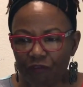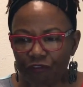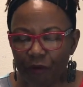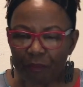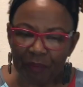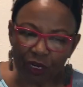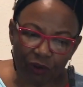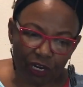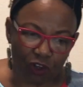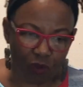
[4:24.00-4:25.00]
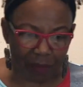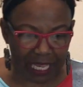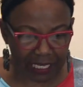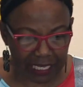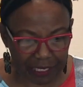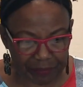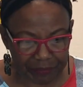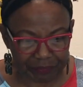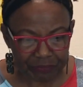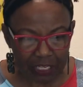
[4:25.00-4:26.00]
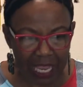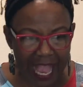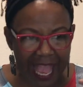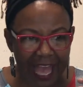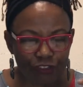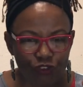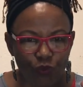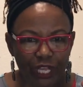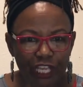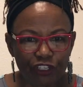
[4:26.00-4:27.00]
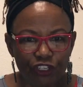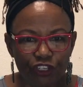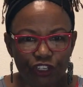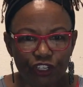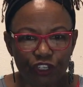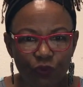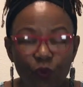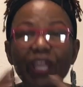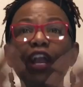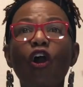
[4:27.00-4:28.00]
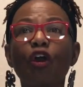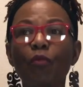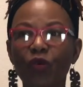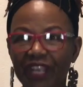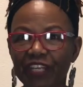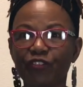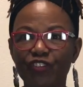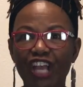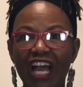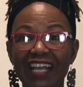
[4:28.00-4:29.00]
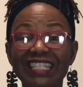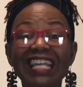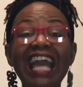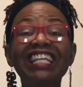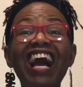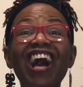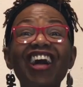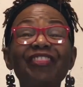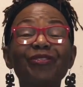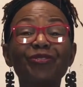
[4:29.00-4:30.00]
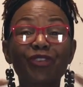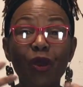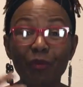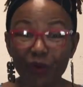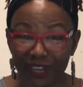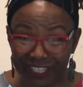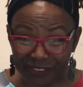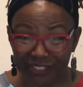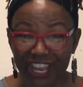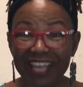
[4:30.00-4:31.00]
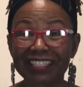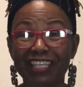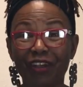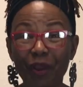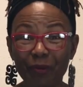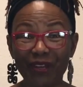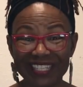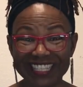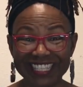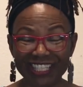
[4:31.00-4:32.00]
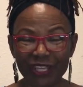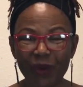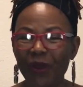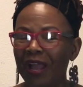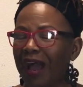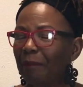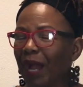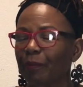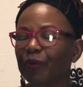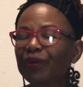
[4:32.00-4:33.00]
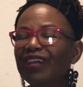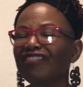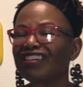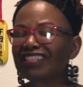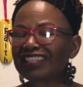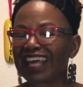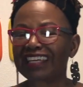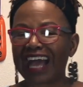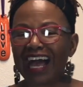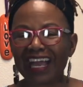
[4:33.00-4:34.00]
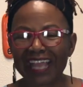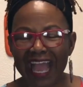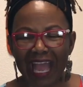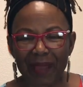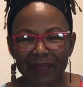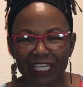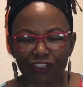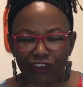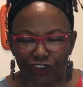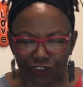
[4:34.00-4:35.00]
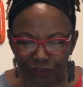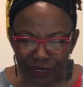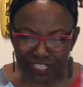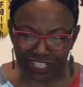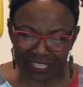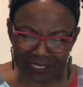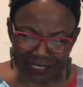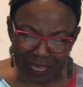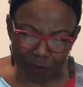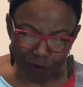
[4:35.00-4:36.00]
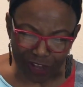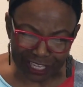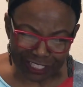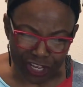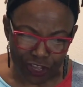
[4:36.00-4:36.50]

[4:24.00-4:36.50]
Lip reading: miracle making. And when we are more energized and others are more energized in our presence. So my prayer is that I am encouraging someone